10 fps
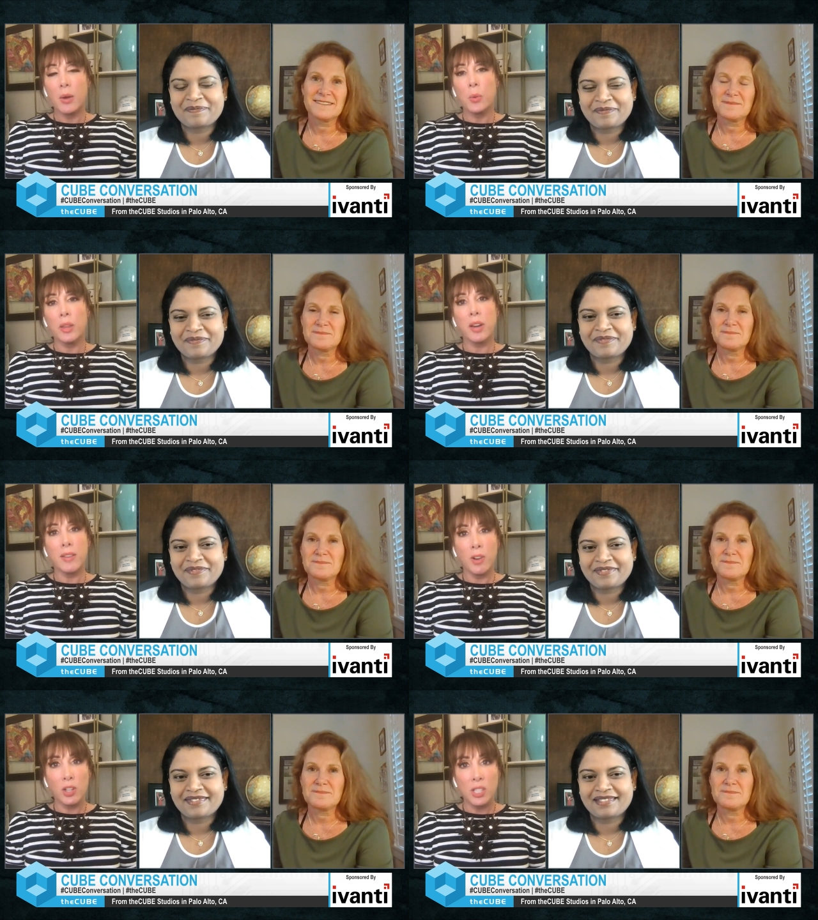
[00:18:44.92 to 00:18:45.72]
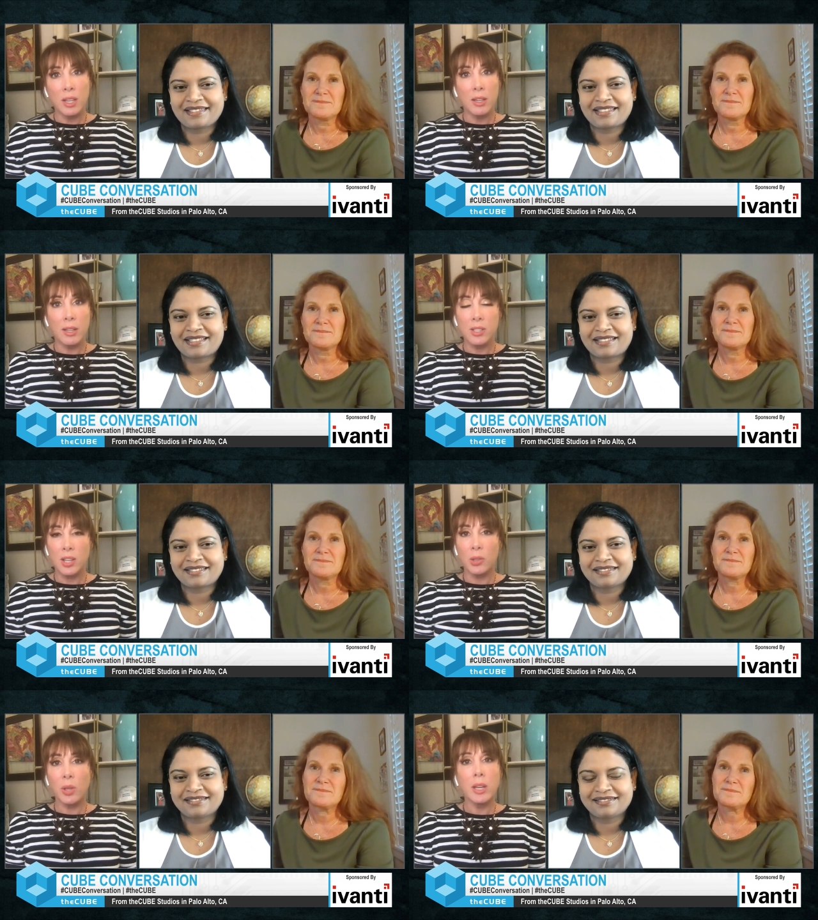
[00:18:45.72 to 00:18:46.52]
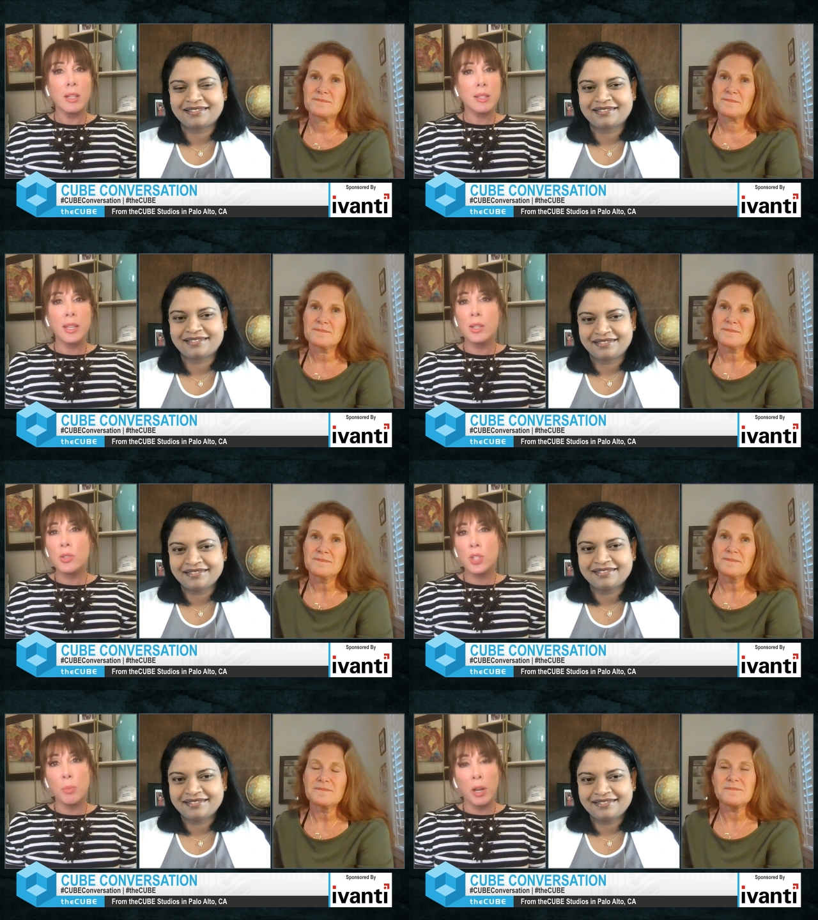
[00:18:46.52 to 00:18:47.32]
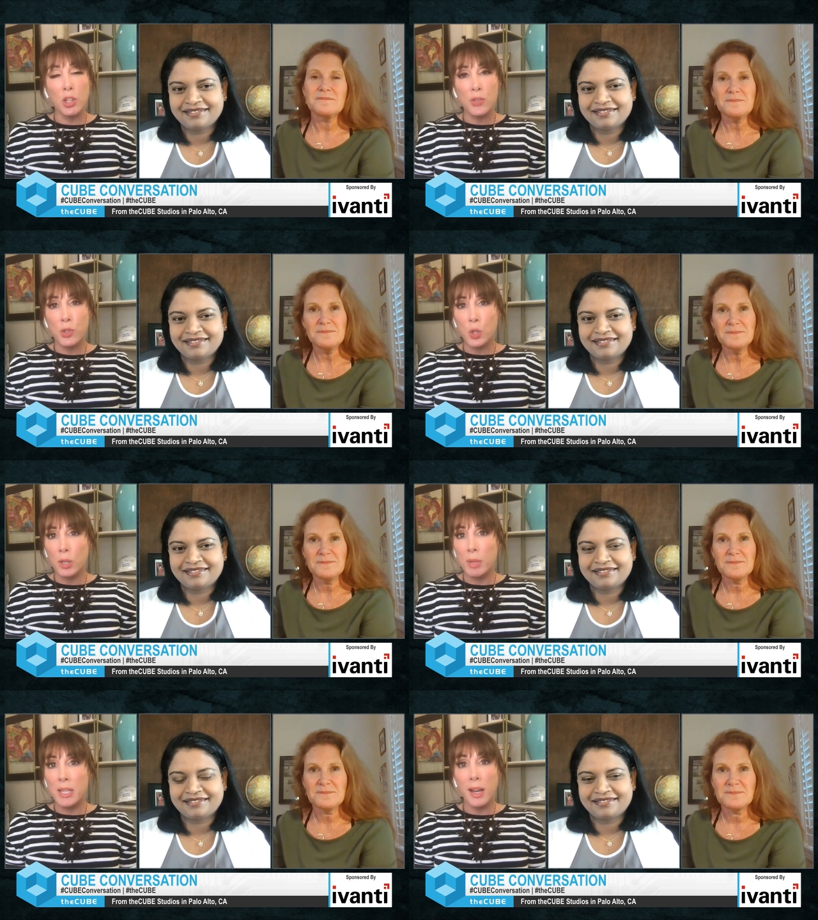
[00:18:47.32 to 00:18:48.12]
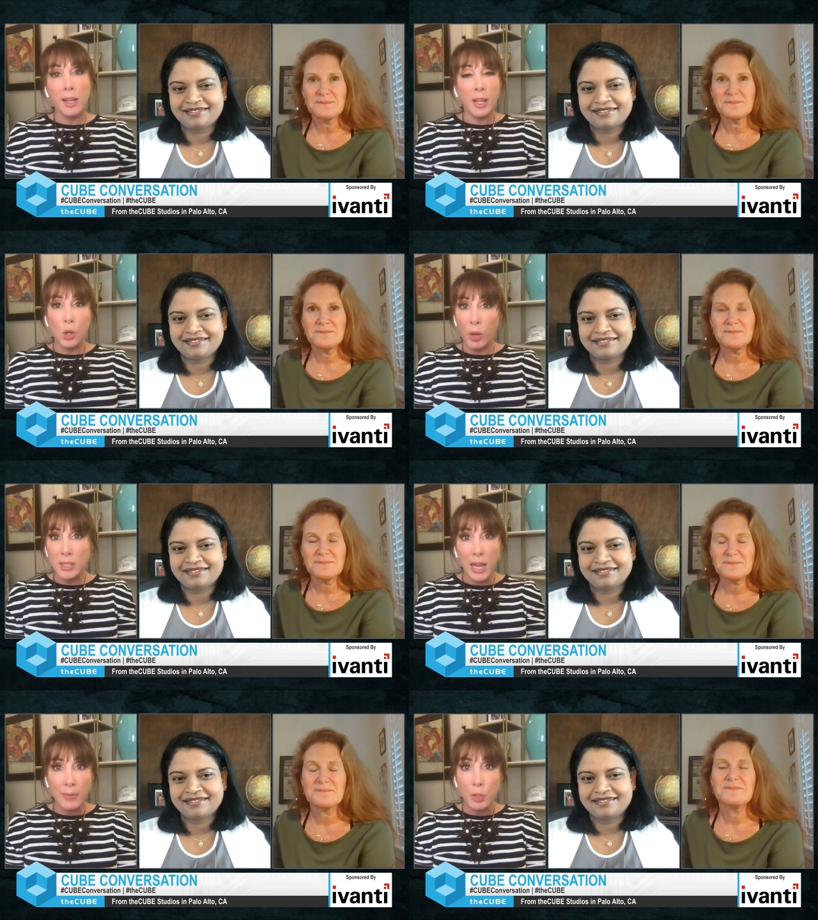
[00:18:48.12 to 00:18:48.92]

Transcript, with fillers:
Speaker 1: with Ivanti and Intel. Ladies, thank you so much for joining me. Nayaki, great to